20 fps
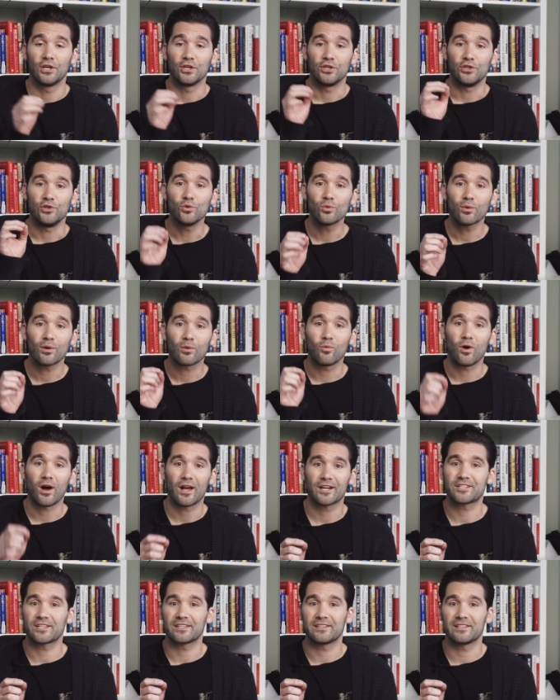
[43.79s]
You are
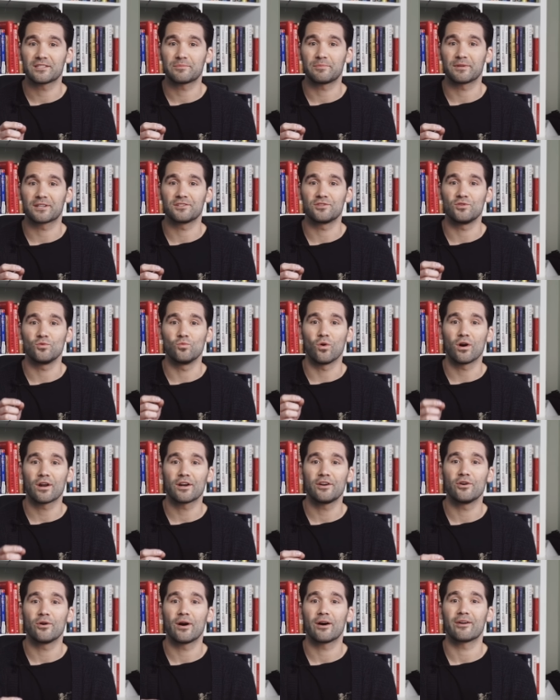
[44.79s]
watching this because you want
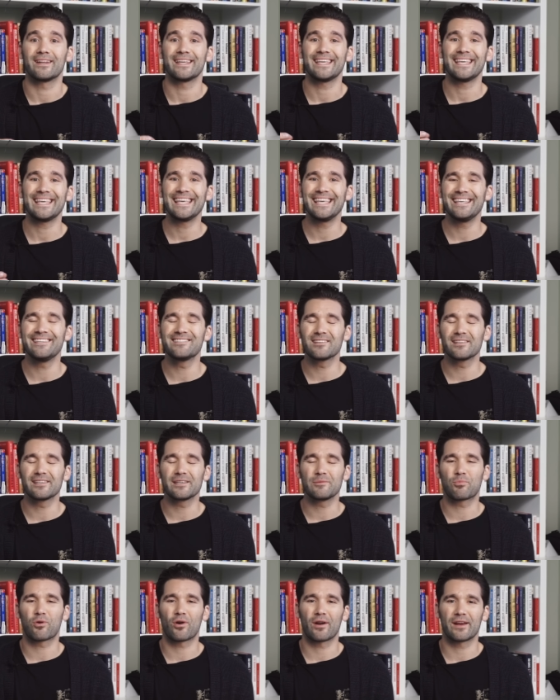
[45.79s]
to know how to
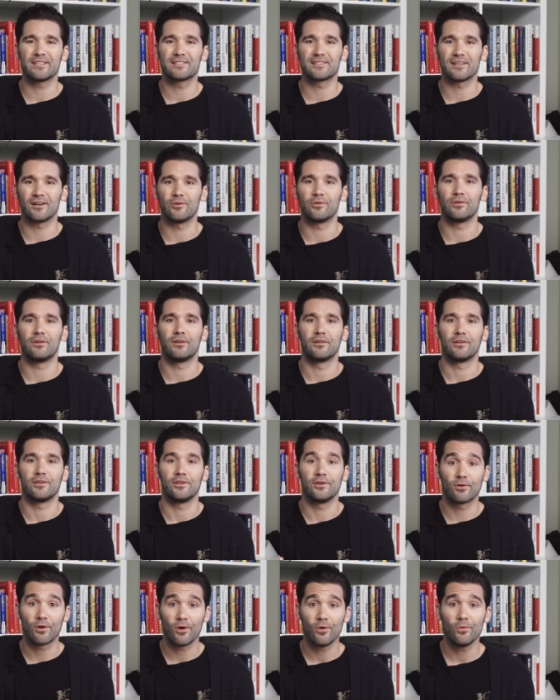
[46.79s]
easily price out
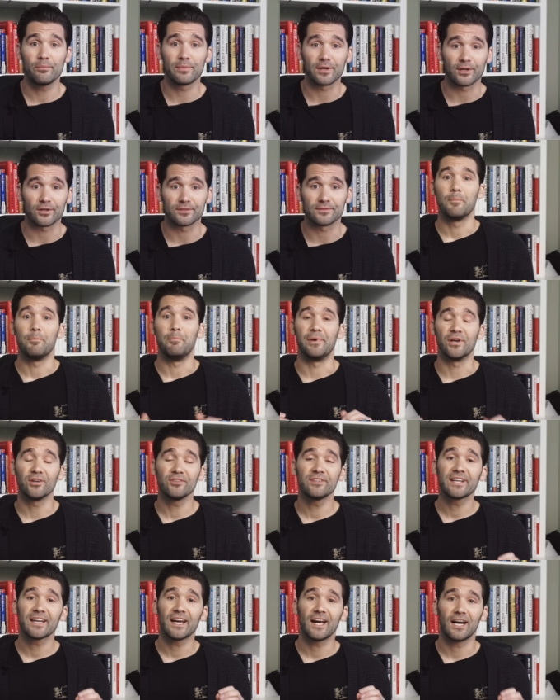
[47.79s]
your home build.
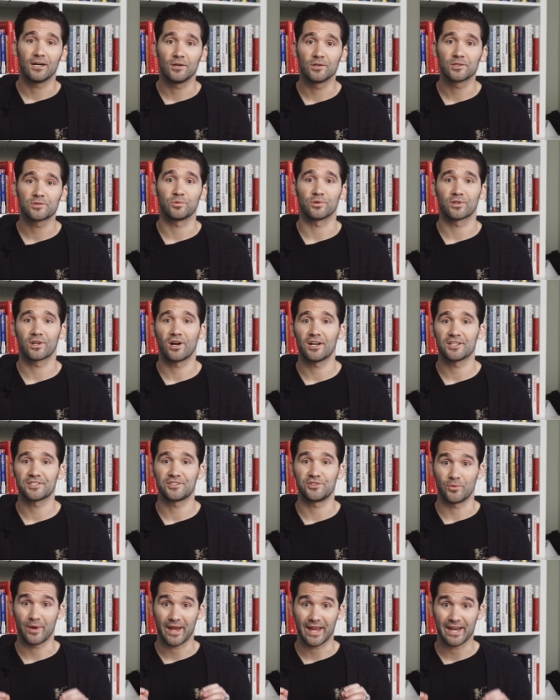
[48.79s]
Building a house will
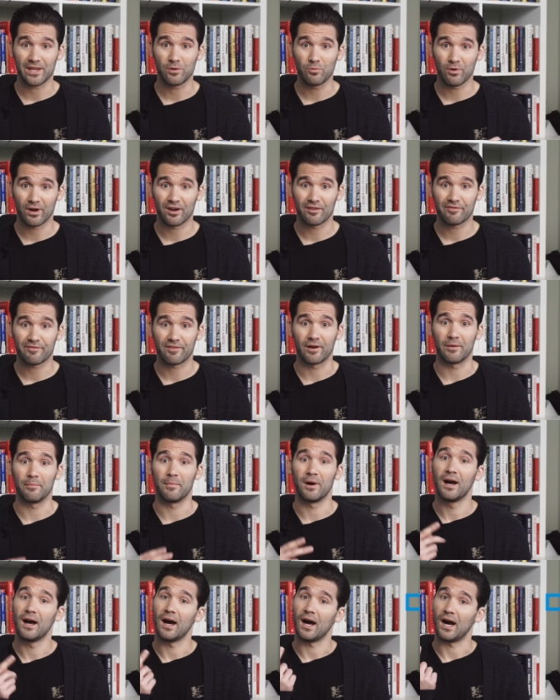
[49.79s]
cost you anywhere from
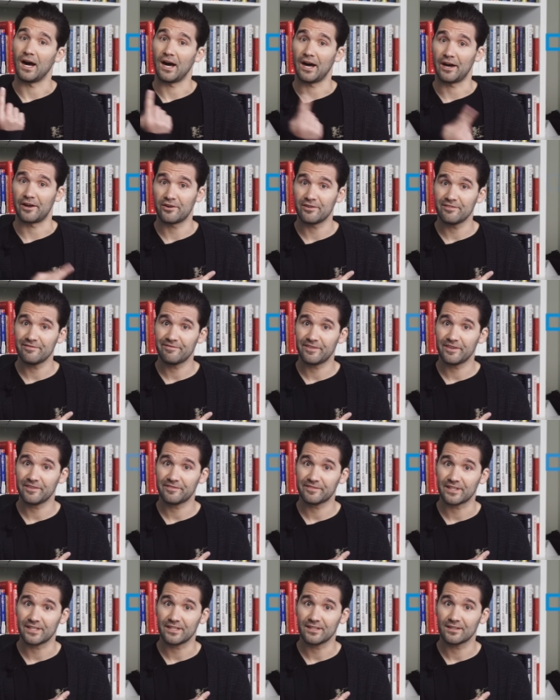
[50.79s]

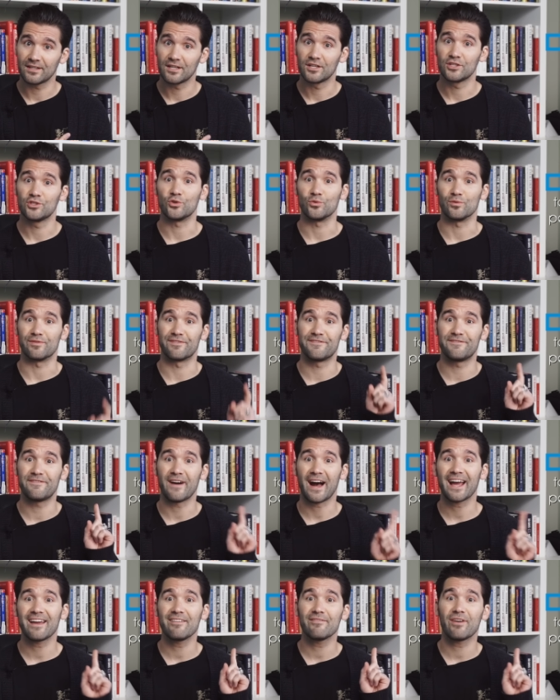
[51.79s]
$150 to
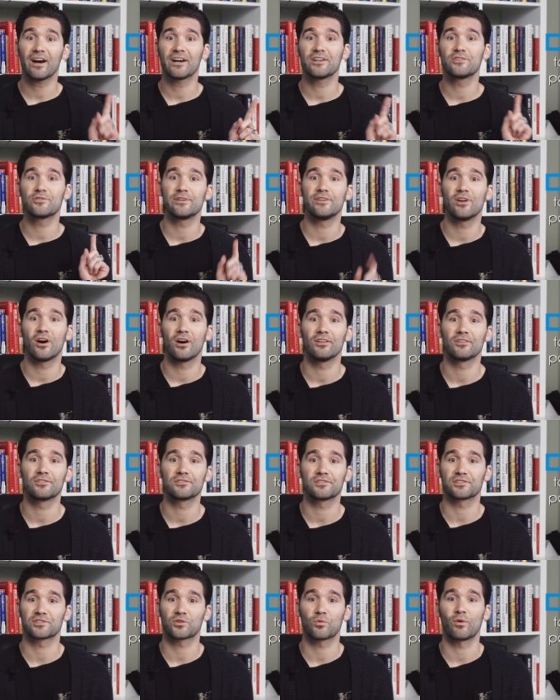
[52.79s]

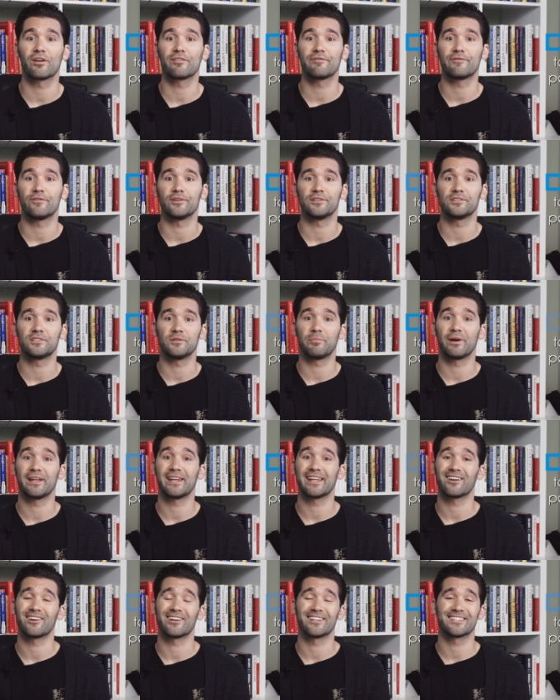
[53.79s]
$500 a square foot,
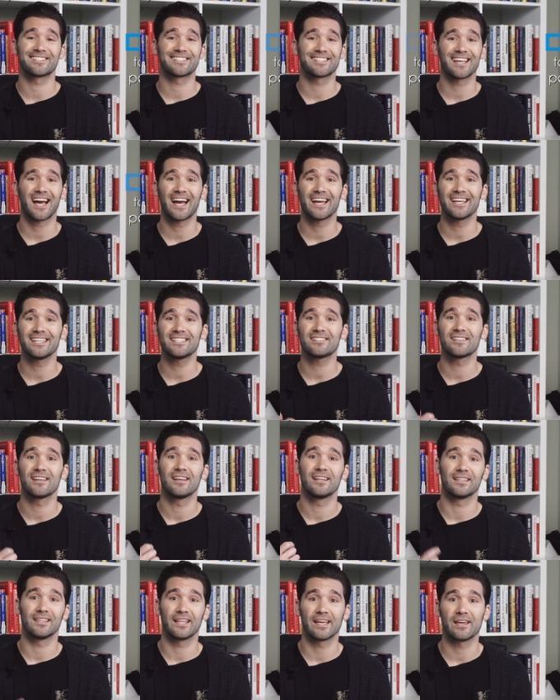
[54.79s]
depending on its size,
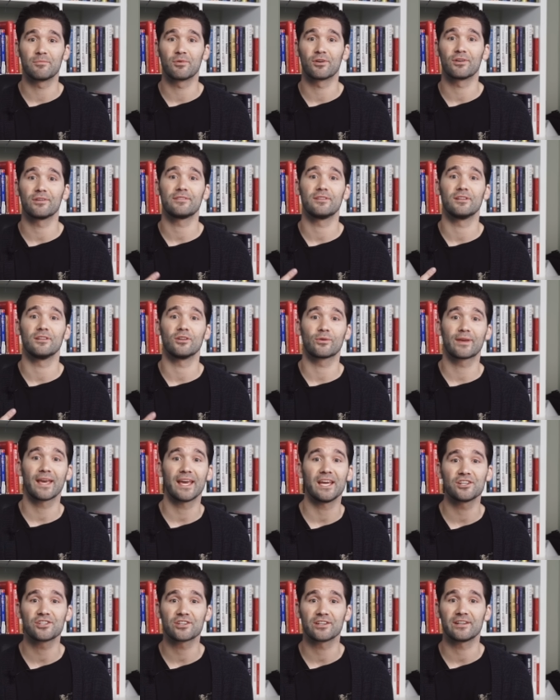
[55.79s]
labor, the
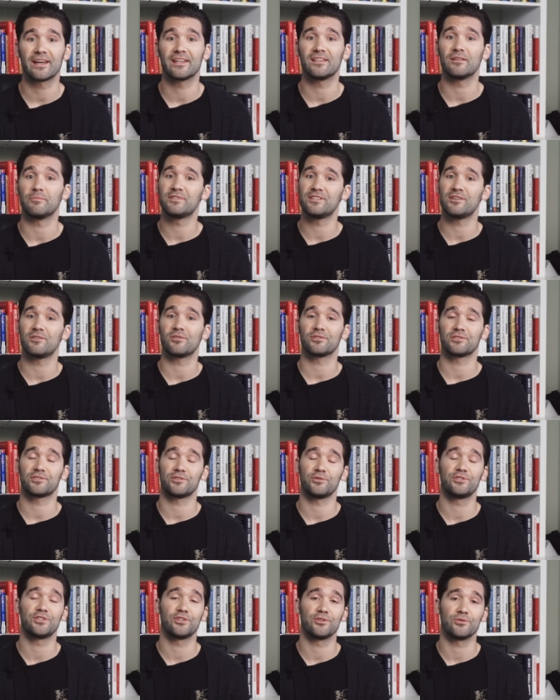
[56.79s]
location, and the materials
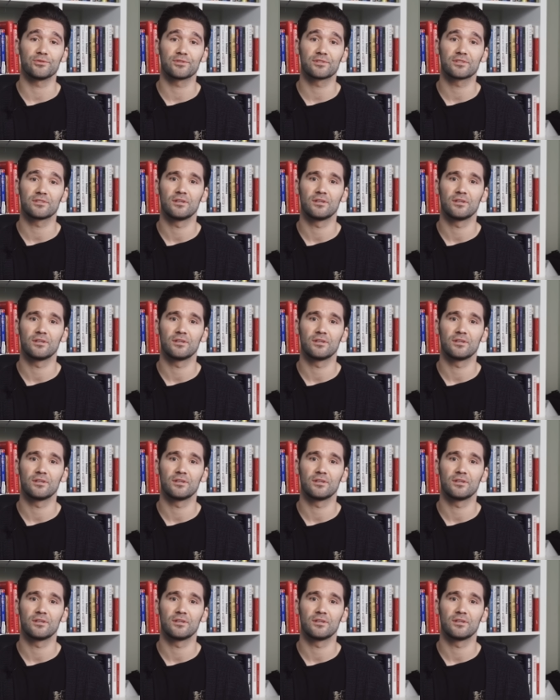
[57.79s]
you choose.